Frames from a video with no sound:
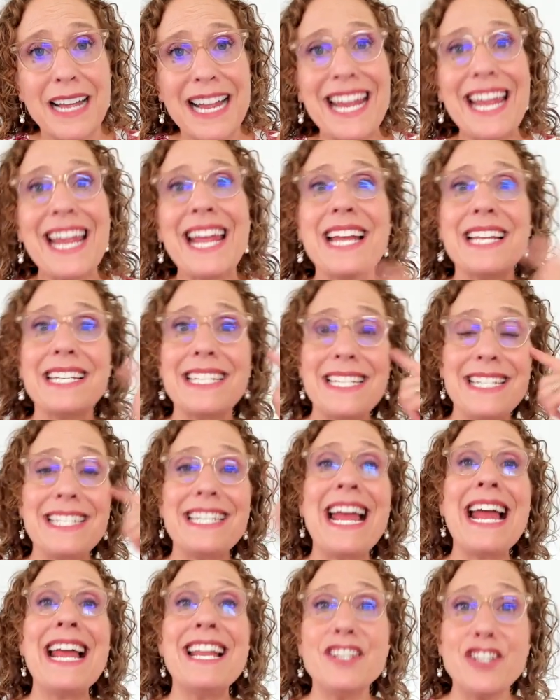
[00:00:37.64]
and
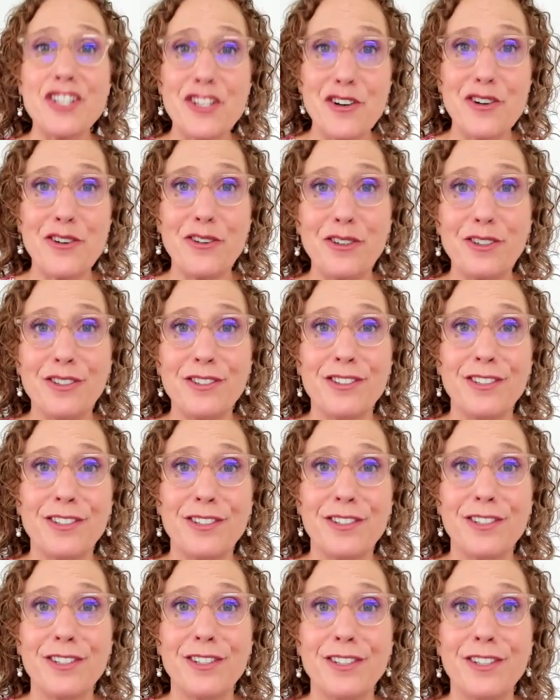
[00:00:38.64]
intentional
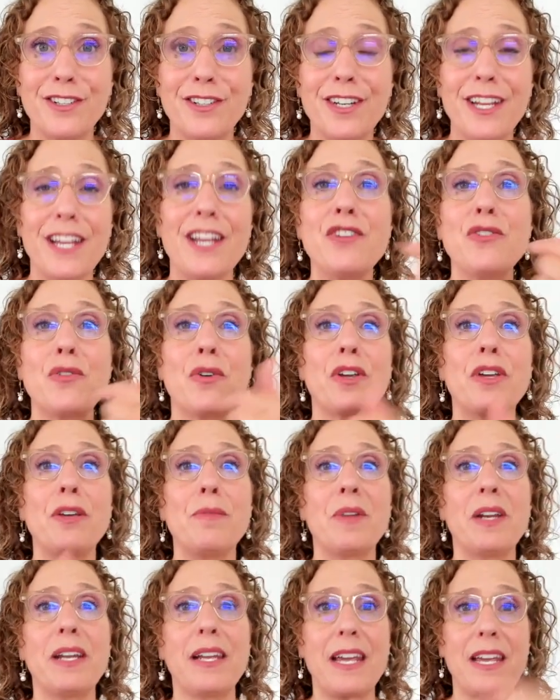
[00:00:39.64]
in your
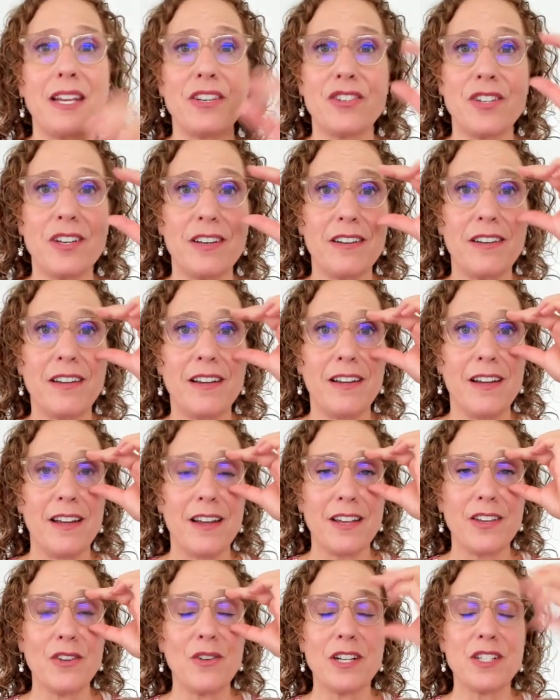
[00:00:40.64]
communication.
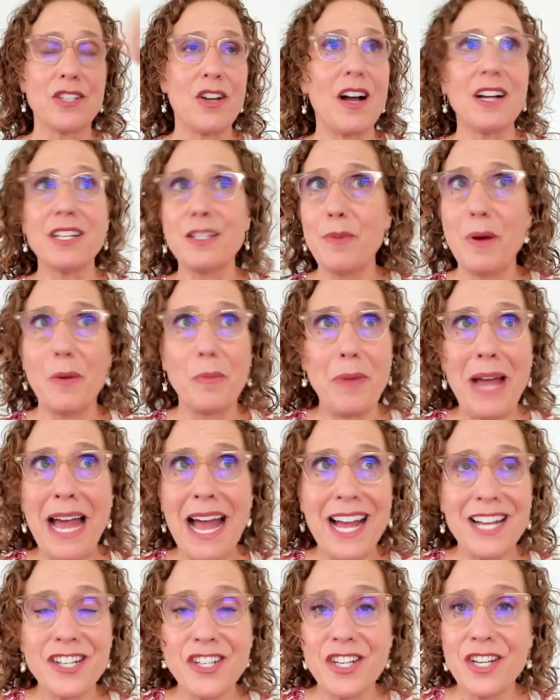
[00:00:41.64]
You know, I talked about
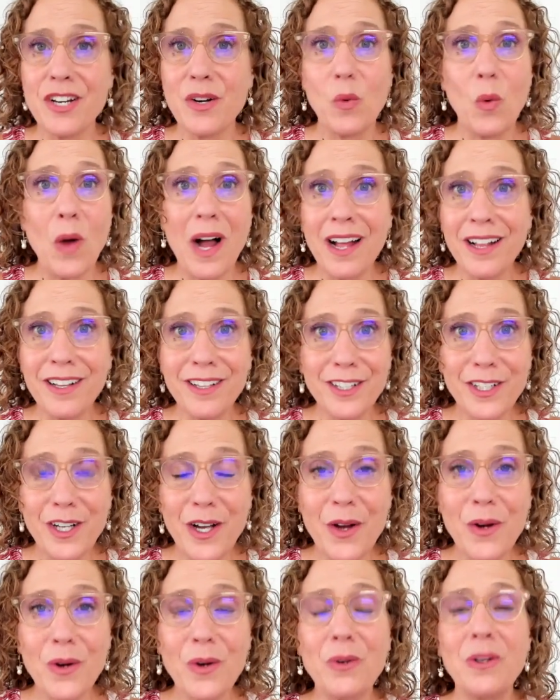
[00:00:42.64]
passion a while
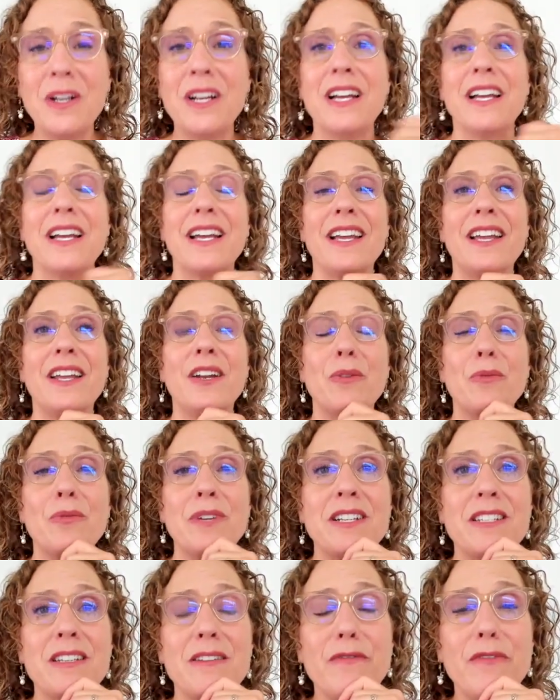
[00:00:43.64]
ago in a
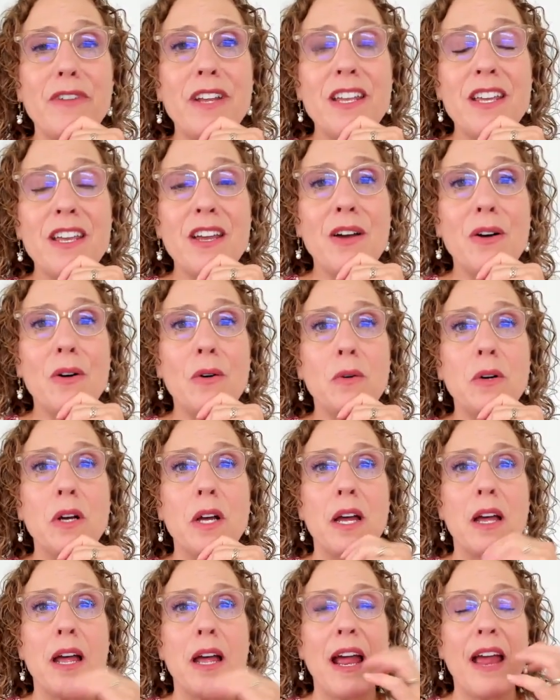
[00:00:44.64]
recent video
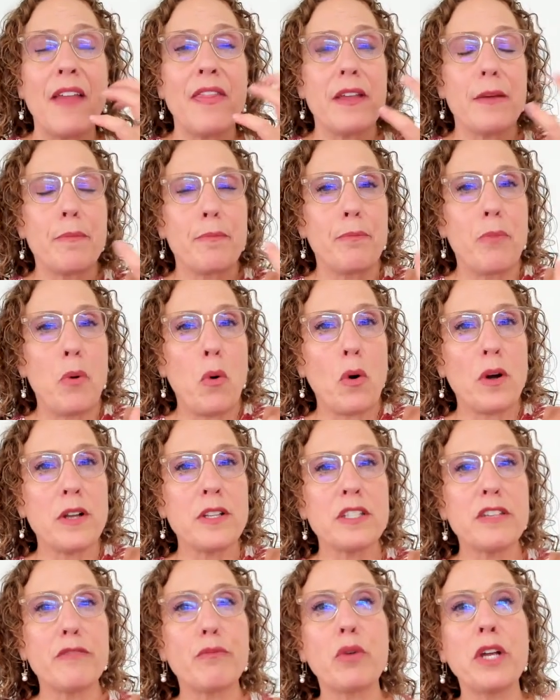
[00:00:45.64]
and the
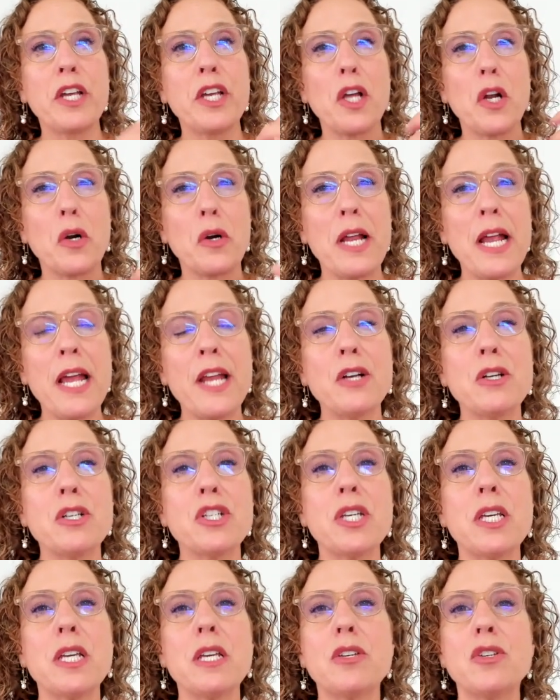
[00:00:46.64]
importance of bringing our
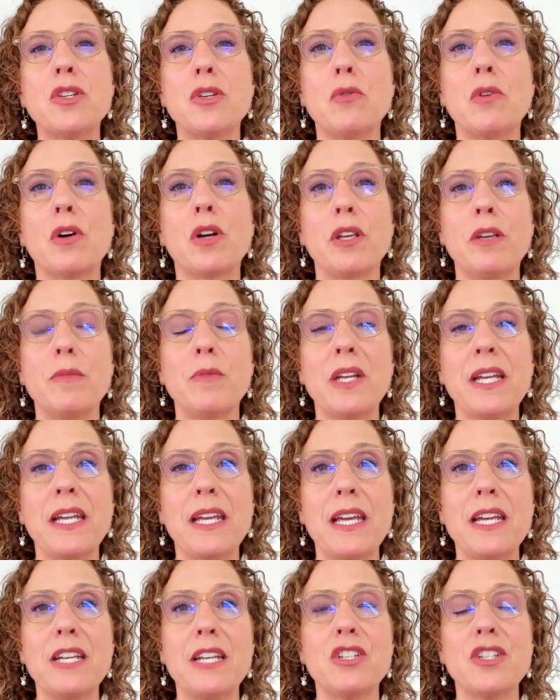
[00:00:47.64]
energy to our
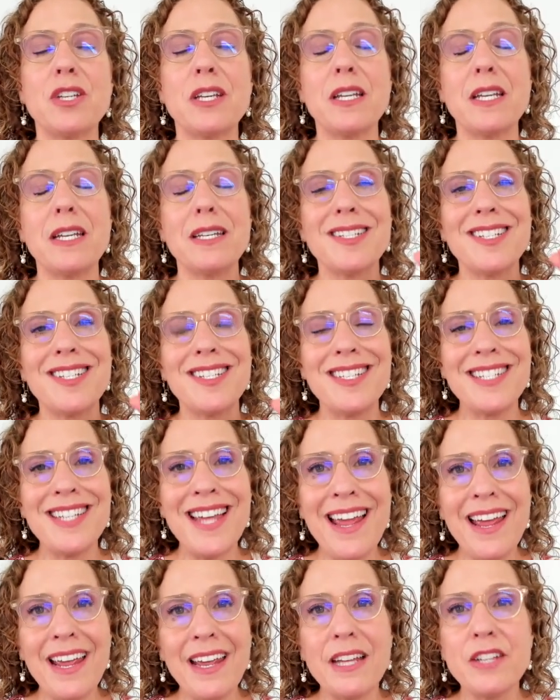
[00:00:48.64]
communication. And
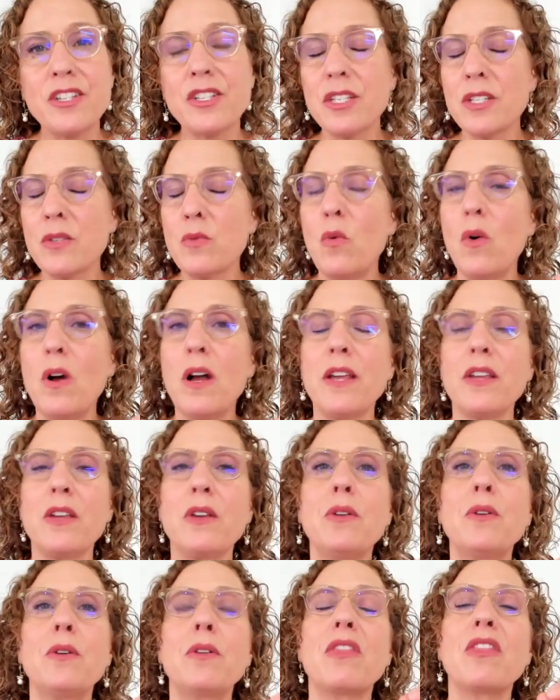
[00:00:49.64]
today I just want you
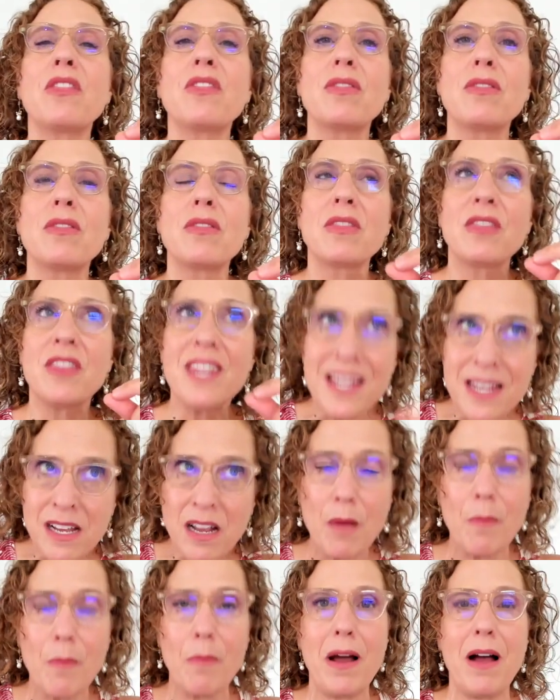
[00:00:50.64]
to think
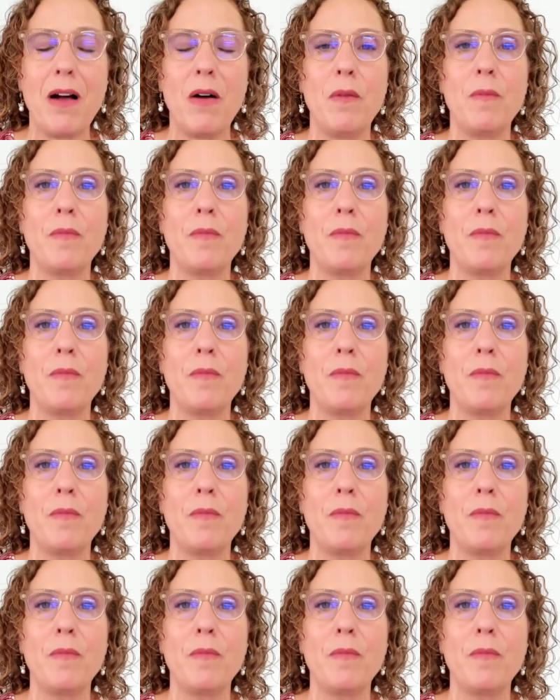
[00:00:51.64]
about